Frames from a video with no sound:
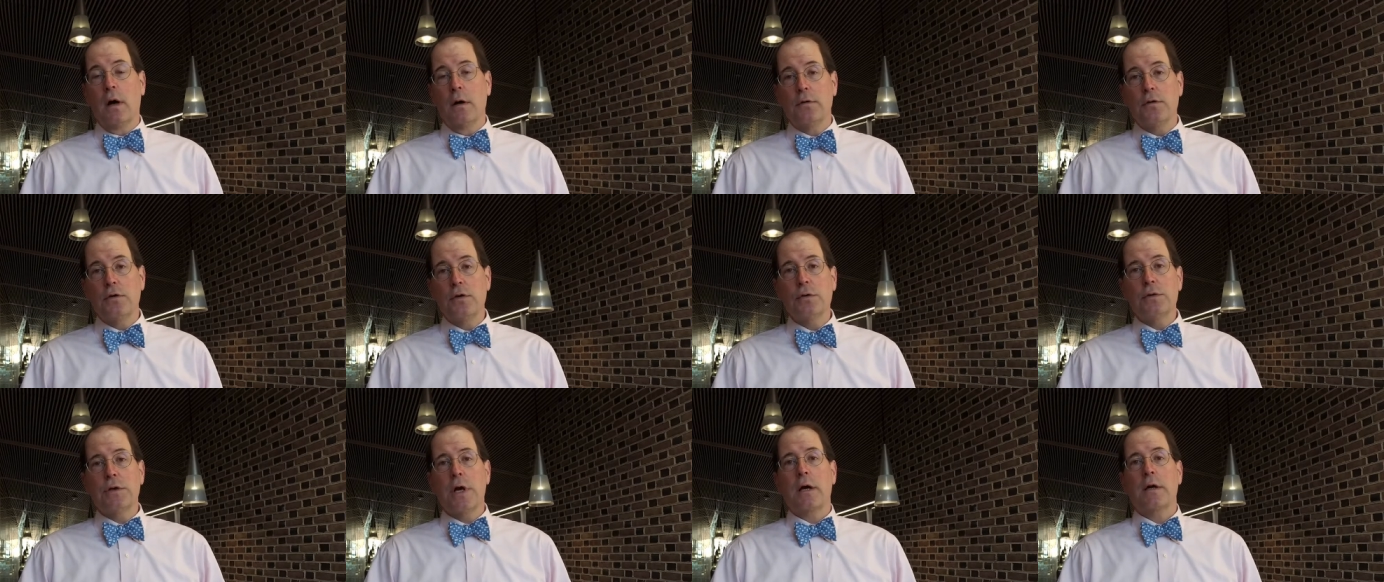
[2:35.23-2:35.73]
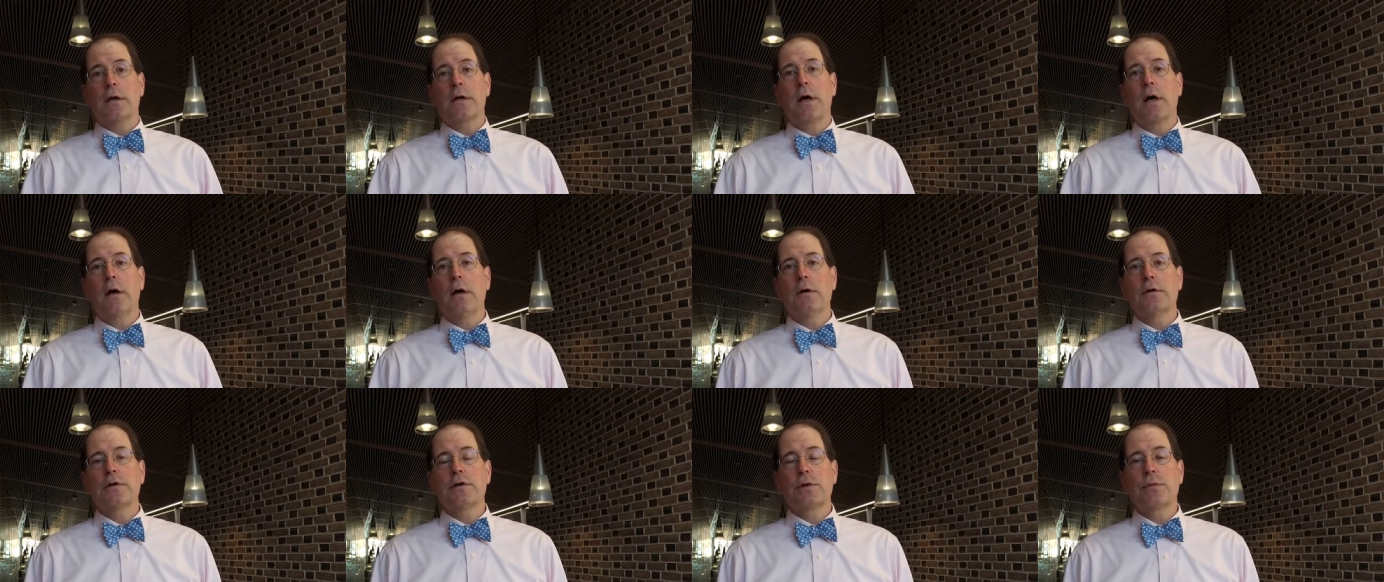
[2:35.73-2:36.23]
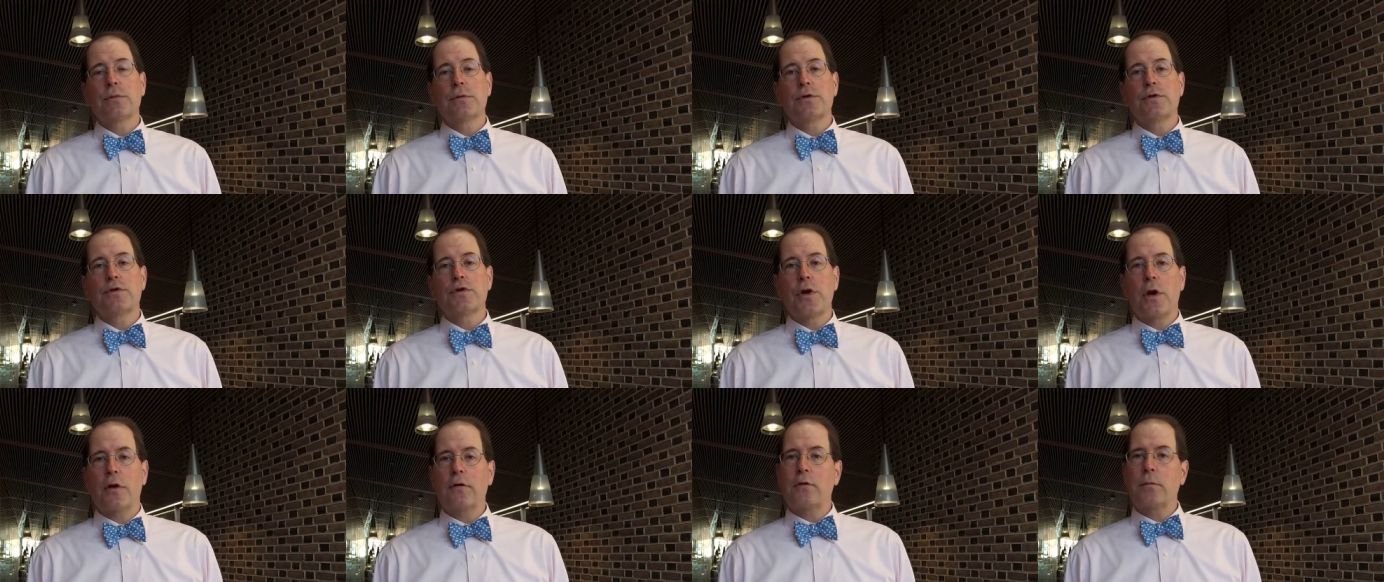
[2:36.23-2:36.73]
A new technology was
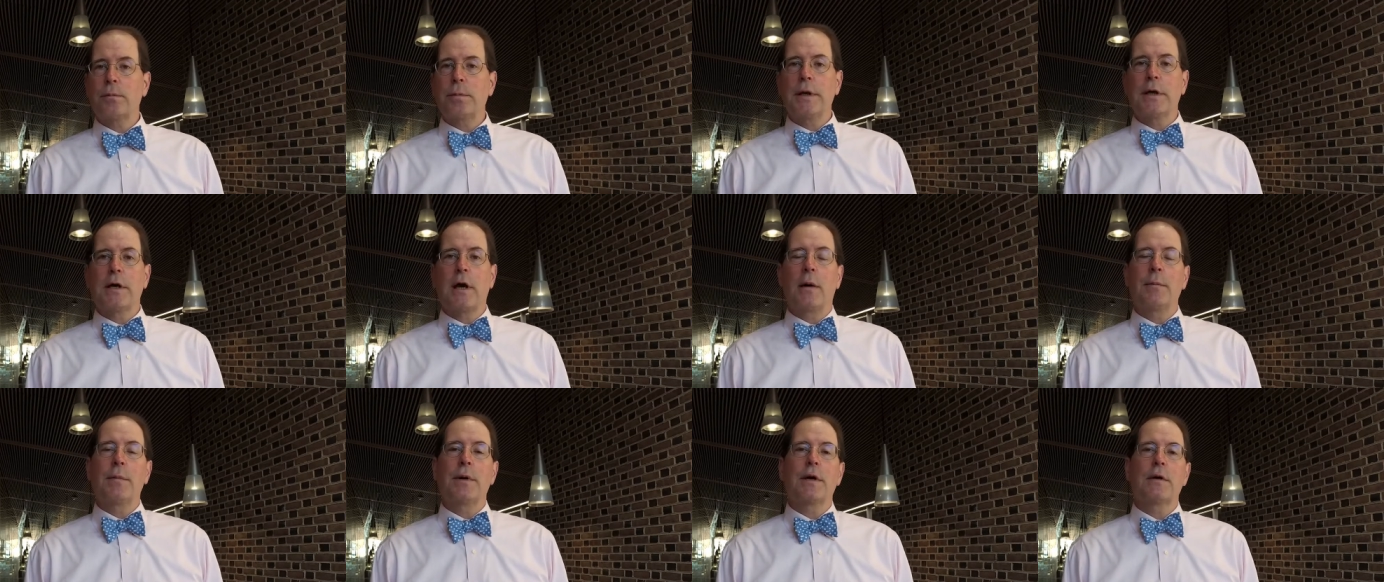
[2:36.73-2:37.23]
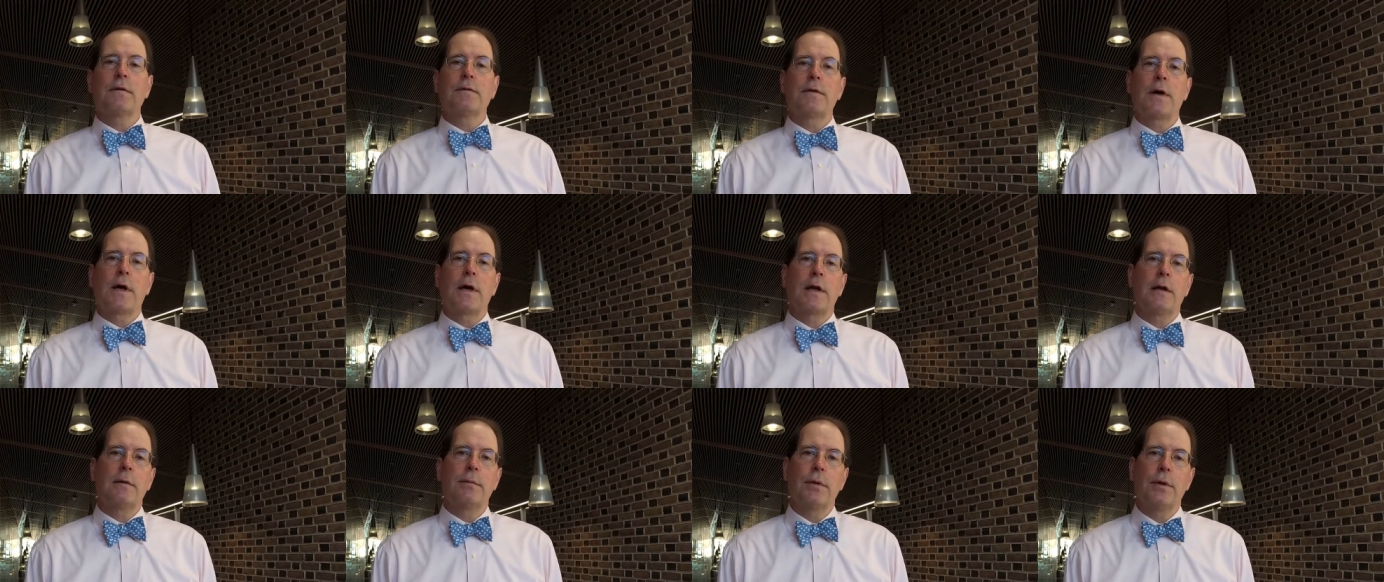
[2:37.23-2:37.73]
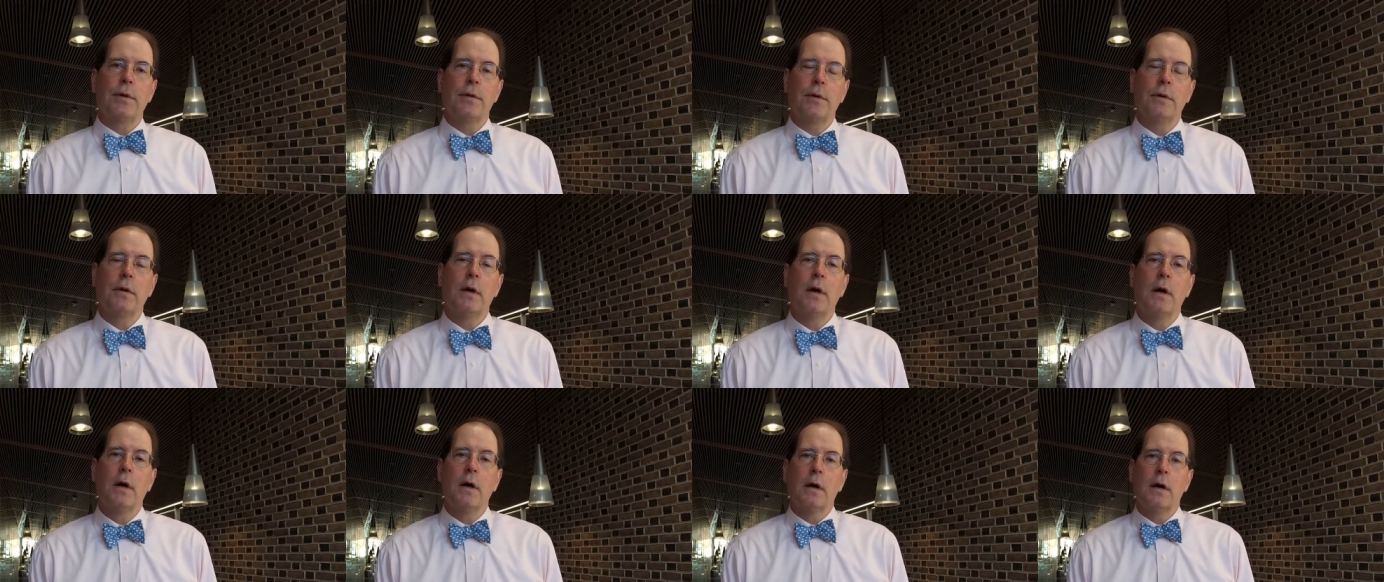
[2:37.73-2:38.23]
just becoming
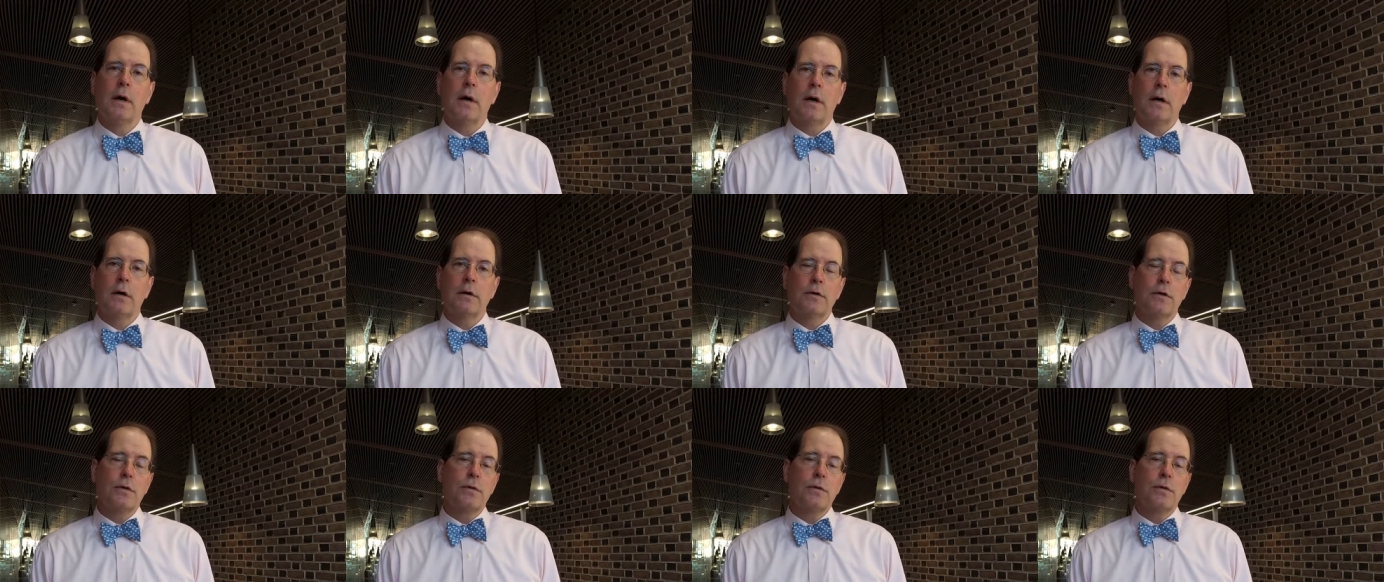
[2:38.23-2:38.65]
available uh,